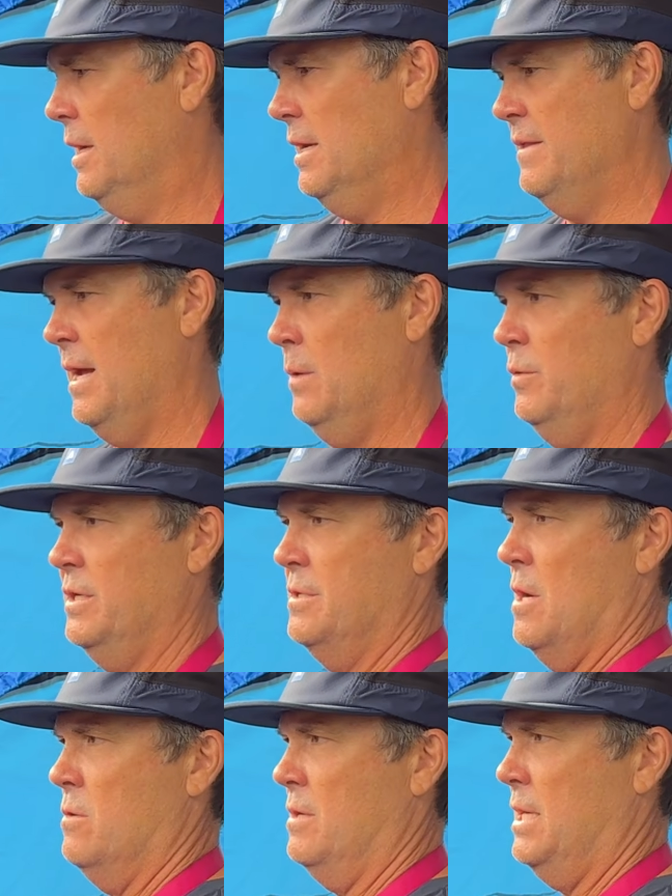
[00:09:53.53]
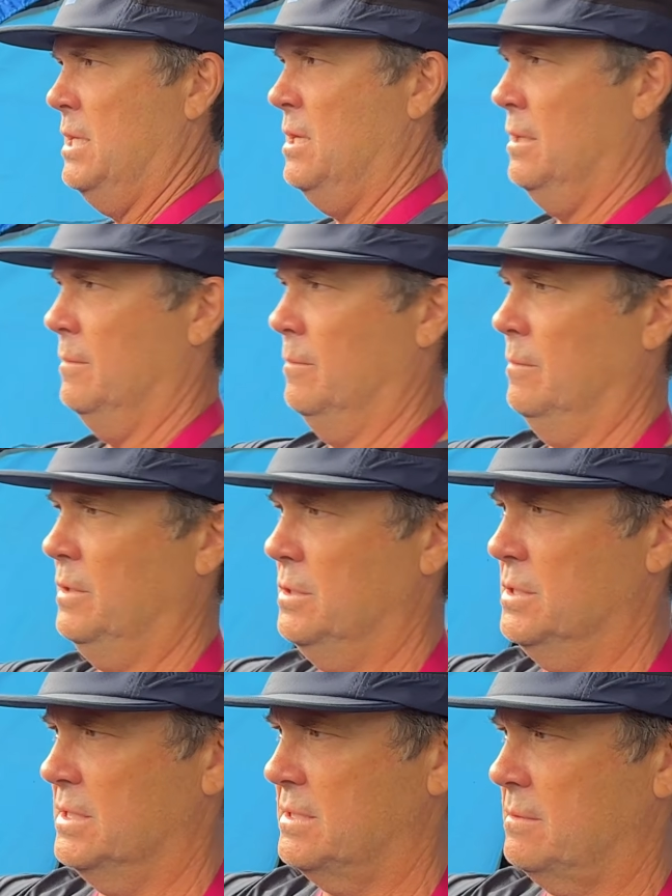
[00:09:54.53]
And then when you don't need it, you
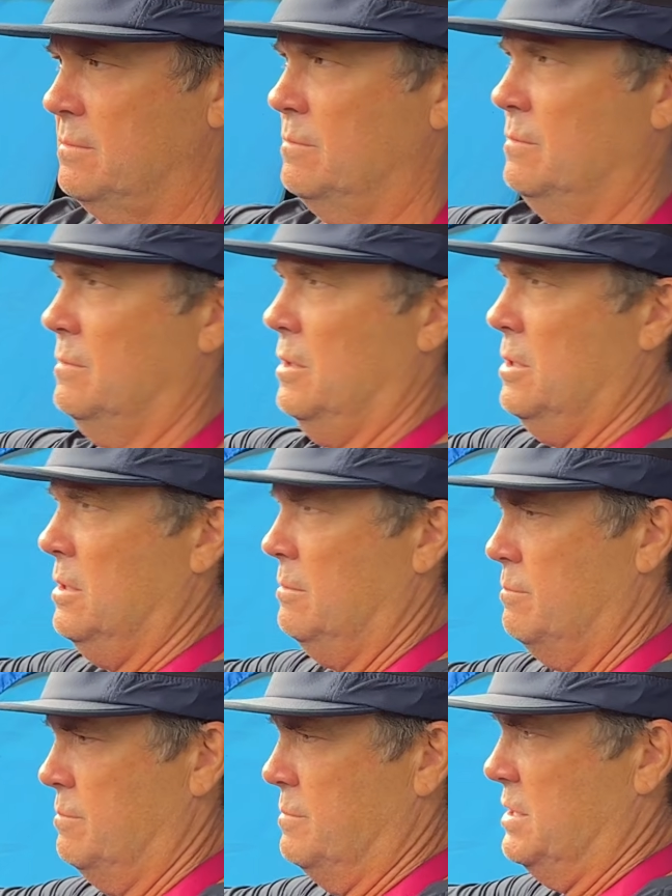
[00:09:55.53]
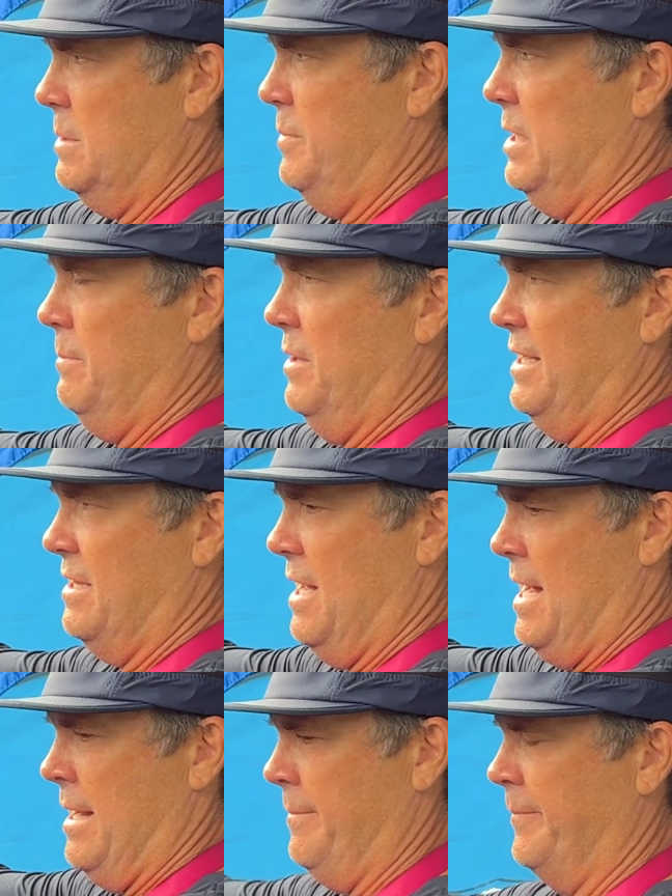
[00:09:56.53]
just zip it up like
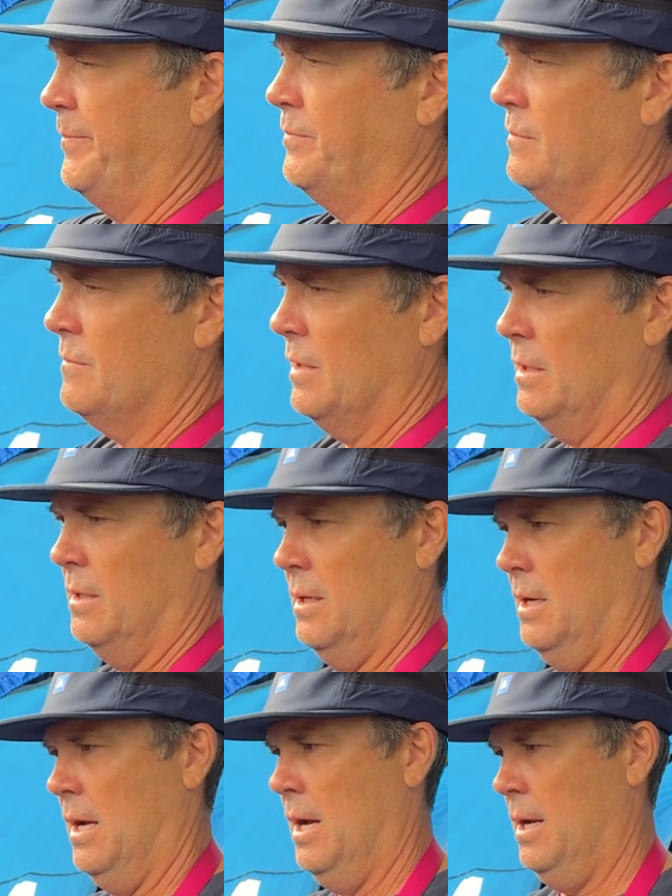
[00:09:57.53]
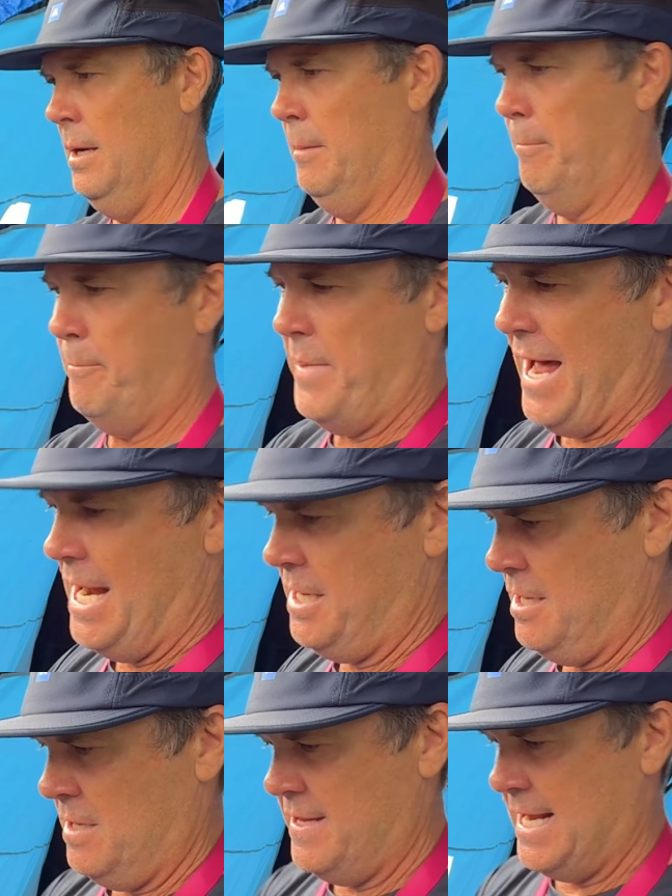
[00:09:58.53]
that.
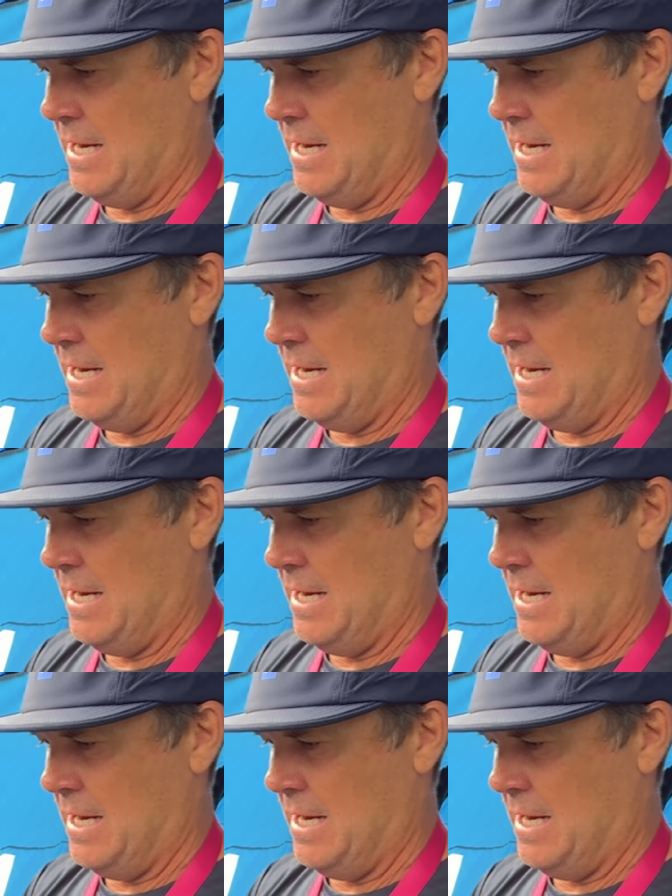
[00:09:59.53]
Padded on the